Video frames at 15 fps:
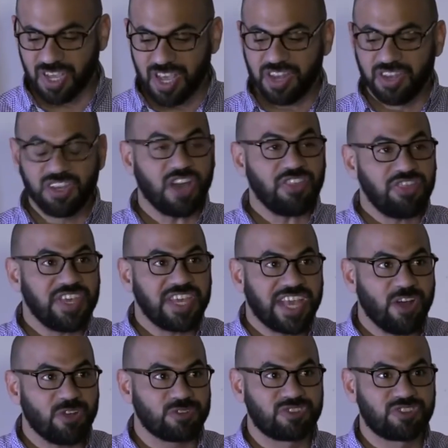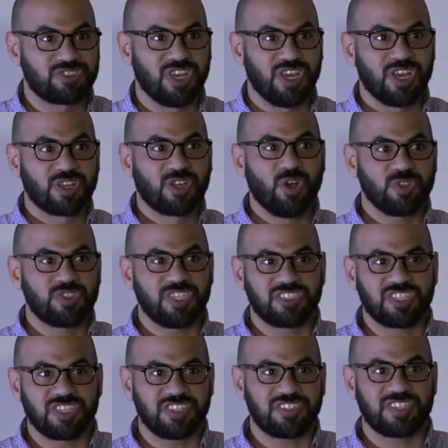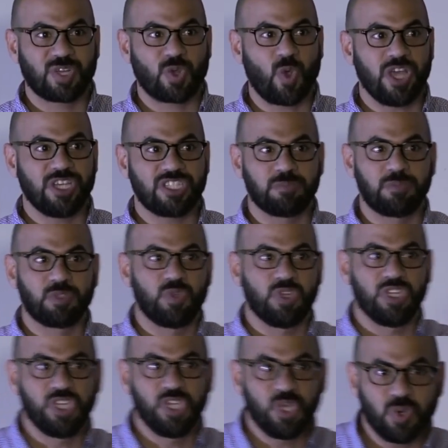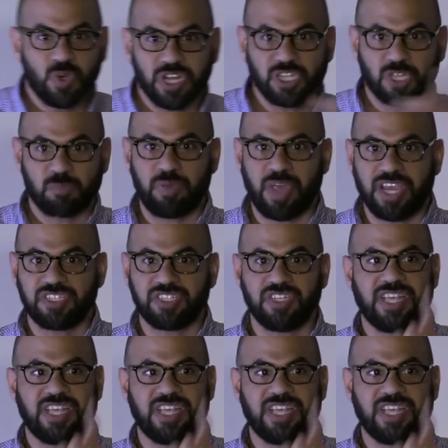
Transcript: nothing else goes into this equation between you and your patient